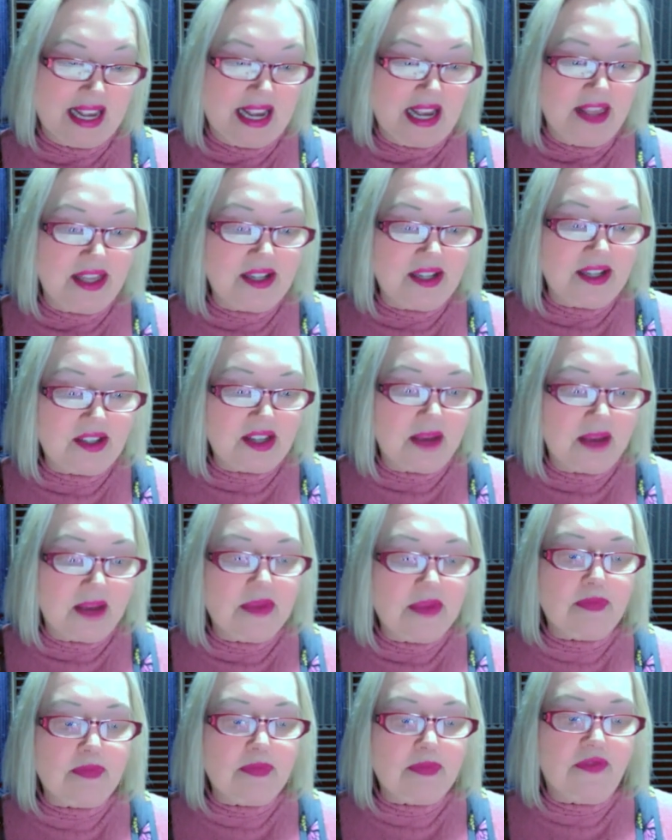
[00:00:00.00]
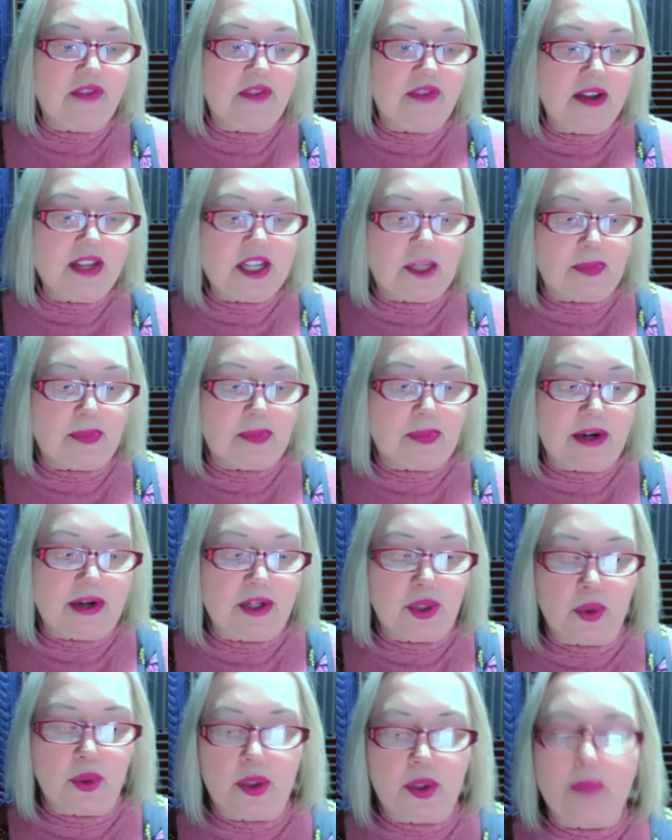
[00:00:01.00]
There's something profoundly
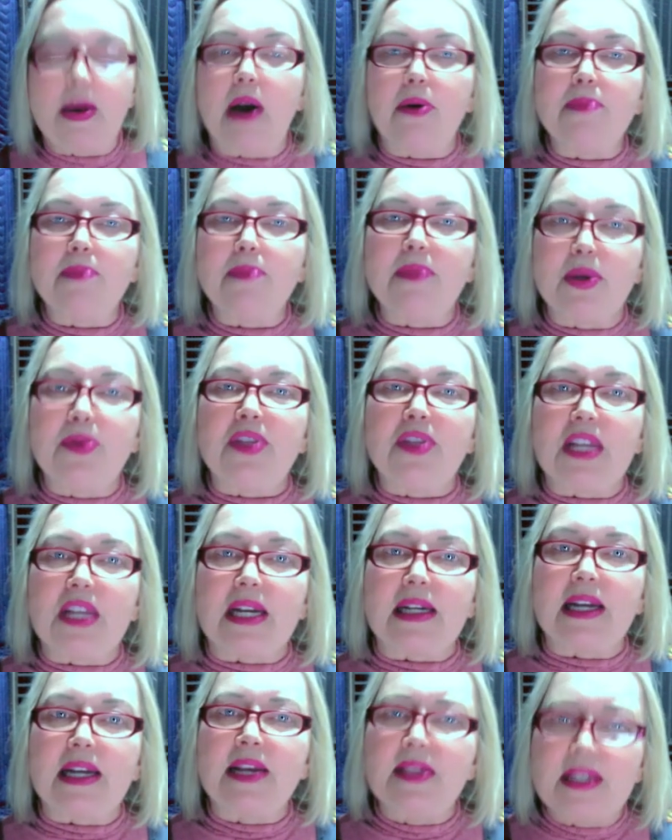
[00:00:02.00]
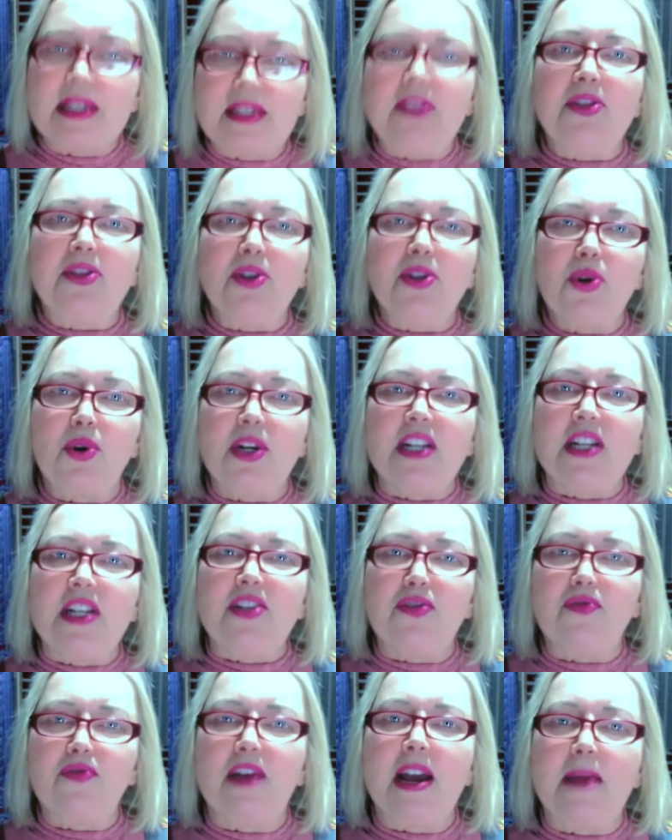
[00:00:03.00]
spiritual about music. And this is according
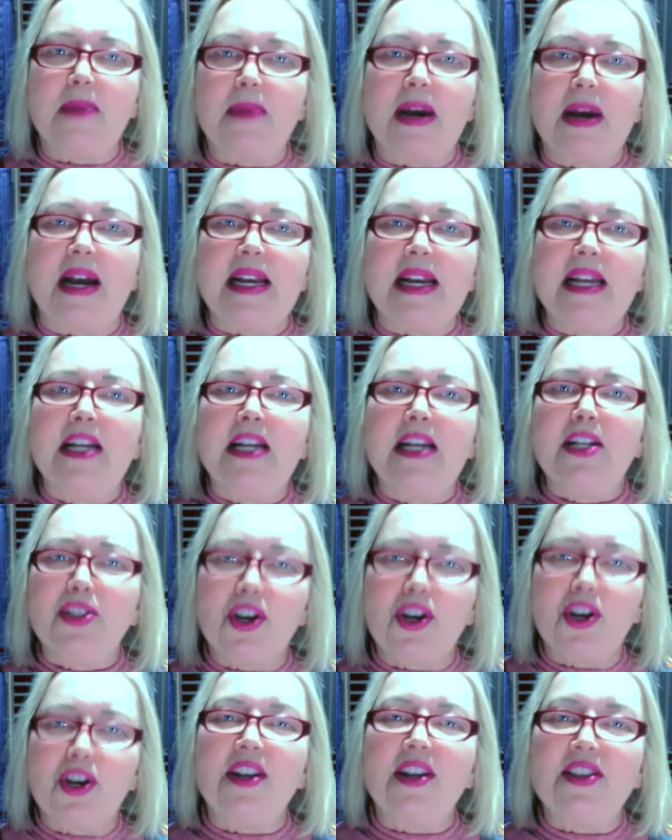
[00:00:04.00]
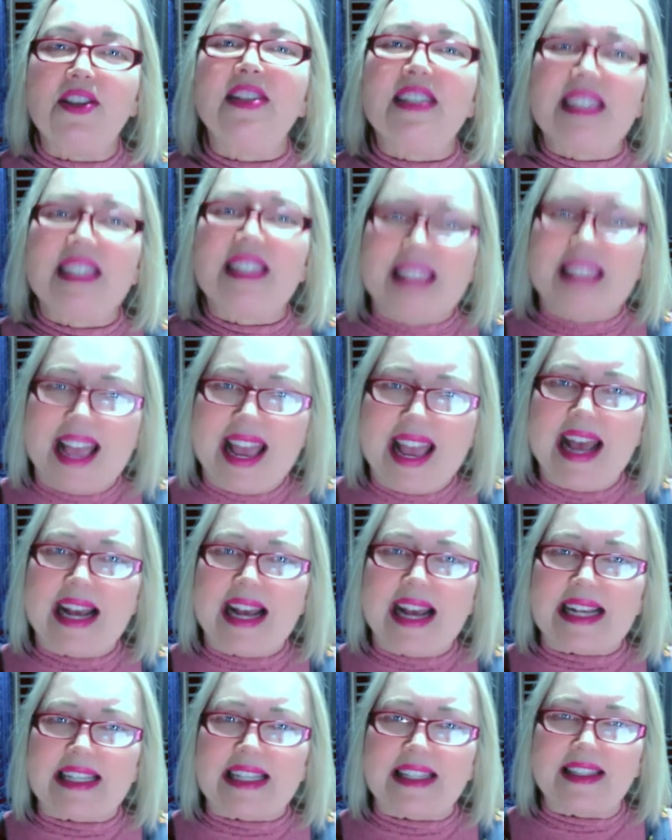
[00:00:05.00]
to Rabbi Jonathan
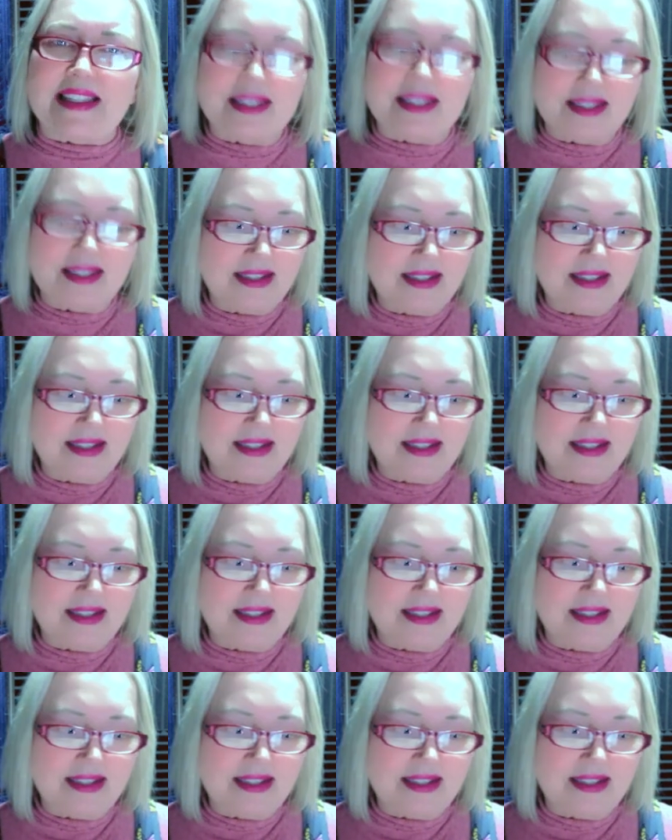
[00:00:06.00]
Sacks.